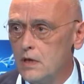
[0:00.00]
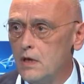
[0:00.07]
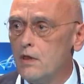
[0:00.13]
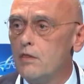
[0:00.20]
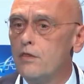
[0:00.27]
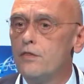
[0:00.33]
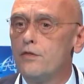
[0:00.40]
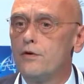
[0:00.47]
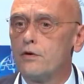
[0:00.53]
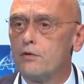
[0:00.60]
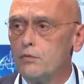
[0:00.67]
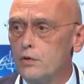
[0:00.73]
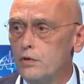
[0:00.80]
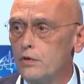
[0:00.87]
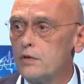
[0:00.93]
there
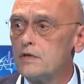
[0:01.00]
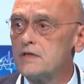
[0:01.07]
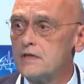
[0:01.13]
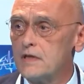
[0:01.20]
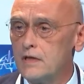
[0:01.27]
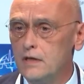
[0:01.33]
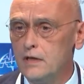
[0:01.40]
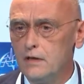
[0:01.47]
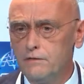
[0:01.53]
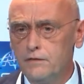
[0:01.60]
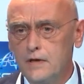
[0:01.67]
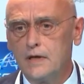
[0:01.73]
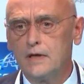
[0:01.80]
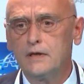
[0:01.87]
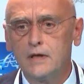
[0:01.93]
were
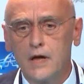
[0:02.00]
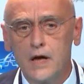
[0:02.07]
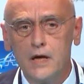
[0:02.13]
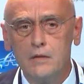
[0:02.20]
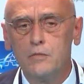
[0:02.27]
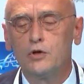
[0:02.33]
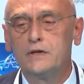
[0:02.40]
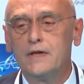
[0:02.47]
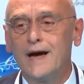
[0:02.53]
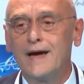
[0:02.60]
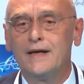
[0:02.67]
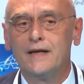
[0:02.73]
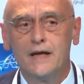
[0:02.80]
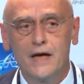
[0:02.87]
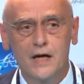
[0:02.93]
significant
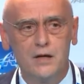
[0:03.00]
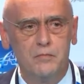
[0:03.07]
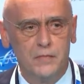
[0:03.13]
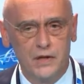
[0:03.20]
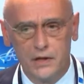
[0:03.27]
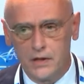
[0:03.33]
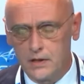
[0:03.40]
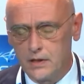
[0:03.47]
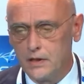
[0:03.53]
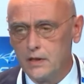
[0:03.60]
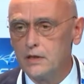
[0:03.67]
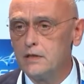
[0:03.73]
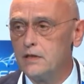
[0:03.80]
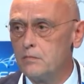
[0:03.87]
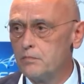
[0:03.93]

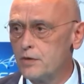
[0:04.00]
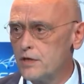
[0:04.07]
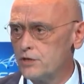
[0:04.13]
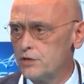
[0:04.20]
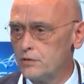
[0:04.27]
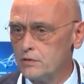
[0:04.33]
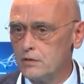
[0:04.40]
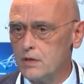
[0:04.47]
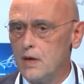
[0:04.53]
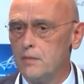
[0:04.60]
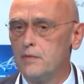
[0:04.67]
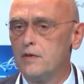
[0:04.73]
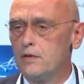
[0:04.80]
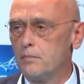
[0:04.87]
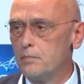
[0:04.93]
hemodynamic depression. I
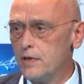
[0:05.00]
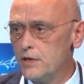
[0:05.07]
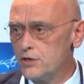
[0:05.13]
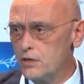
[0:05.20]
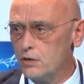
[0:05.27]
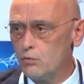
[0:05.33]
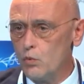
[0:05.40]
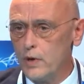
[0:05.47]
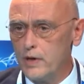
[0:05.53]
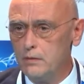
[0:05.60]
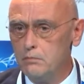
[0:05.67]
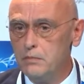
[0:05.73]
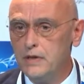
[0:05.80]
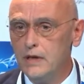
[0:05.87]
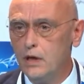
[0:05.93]
mean, the patient went
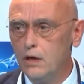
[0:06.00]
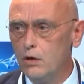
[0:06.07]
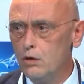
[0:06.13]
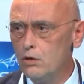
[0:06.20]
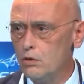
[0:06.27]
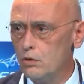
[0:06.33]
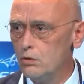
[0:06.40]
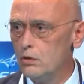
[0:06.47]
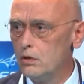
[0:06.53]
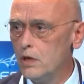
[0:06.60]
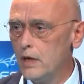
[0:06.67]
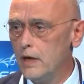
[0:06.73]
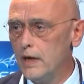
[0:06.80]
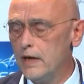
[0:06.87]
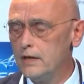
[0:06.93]
below
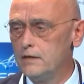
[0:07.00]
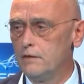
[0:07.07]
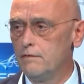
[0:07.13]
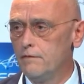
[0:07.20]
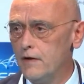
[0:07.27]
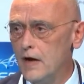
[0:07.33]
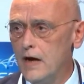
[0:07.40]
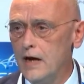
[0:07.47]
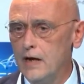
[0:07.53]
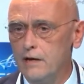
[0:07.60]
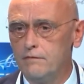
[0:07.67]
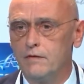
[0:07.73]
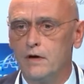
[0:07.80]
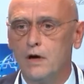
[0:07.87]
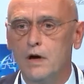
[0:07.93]

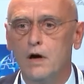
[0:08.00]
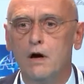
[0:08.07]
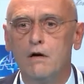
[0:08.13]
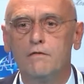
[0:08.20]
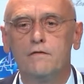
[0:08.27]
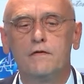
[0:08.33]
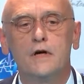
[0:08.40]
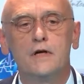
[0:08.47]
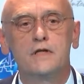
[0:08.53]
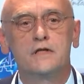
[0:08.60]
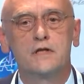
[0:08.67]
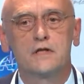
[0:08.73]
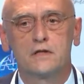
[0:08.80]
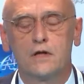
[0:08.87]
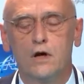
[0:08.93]
85 of
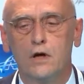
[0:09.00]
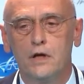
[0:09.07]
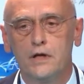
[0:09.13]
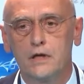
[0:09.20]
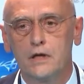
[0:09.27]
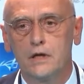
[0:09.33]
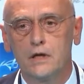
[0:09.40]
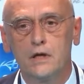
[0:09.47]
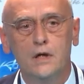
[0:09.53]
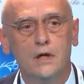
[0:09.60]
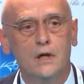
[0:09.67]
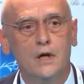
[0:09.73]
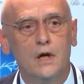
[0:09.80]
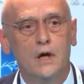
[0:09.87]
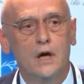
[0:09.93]
systolic
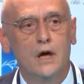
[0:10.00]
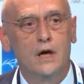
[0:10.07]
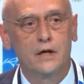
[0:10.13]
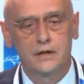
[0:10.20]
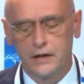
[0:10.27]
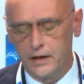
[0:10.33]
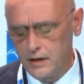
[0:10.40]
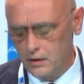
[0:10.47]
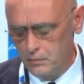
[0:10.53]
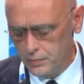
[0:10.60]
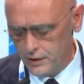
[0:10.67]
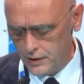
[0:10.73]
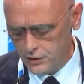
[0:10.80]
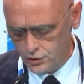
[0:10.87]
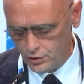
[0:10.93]
arterial
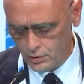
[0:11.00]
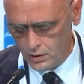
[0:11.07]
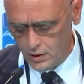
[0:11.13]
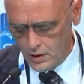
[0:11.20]
pressure,